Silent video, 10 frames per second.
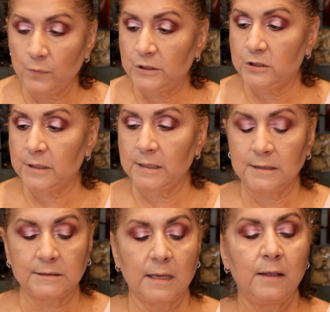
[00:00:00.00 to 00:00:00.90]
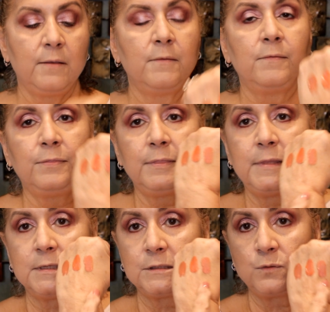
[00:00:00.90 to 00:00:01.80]
which is
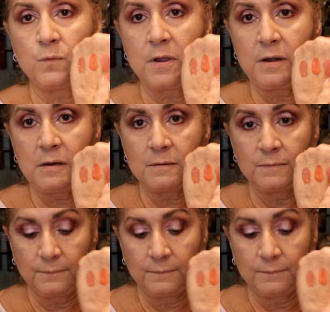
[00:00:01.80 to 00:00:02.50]
this one.